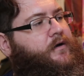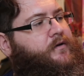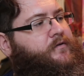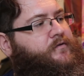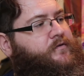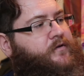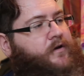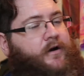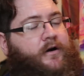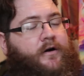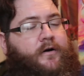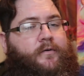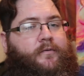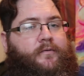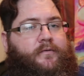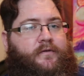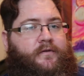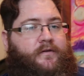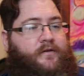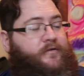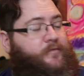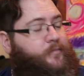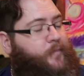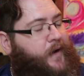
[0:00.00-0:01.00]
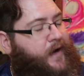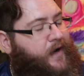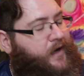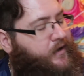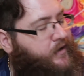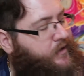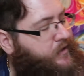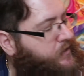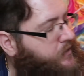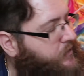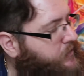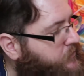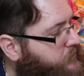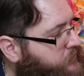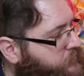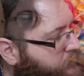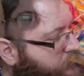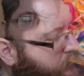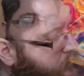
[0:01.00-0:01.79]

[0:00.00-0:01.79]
So this painting is